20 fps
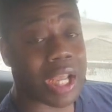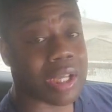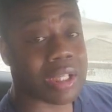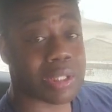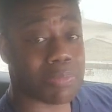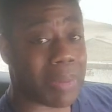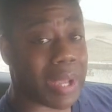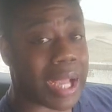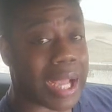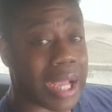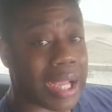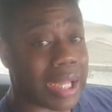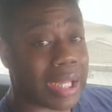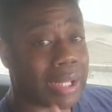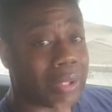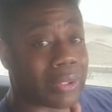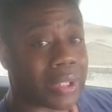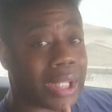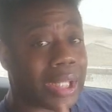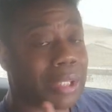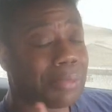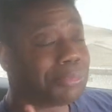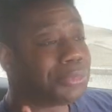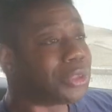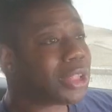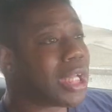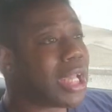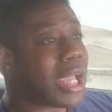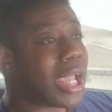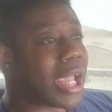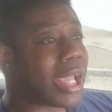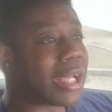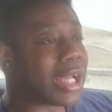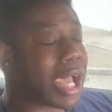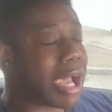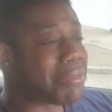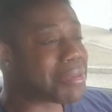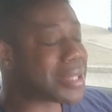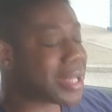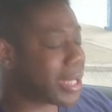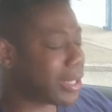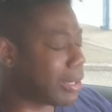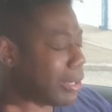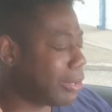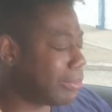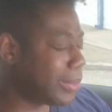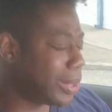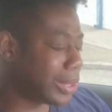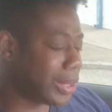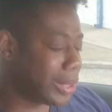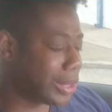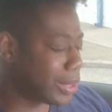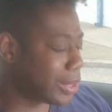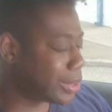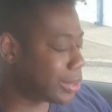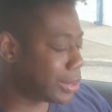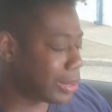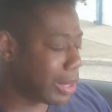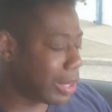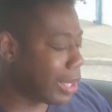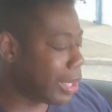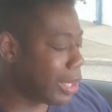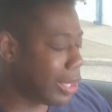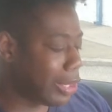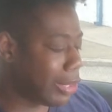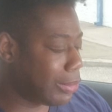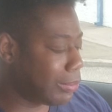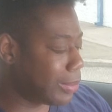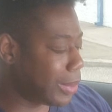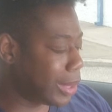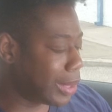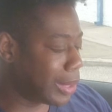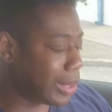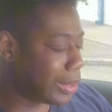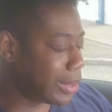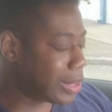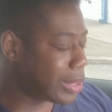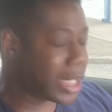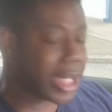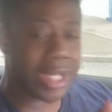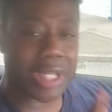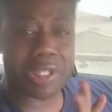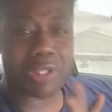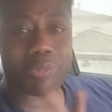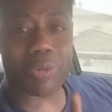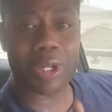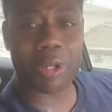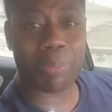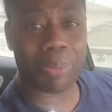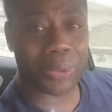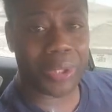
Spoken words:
hair spot, okay? And I was like, oh my goodness. And it's real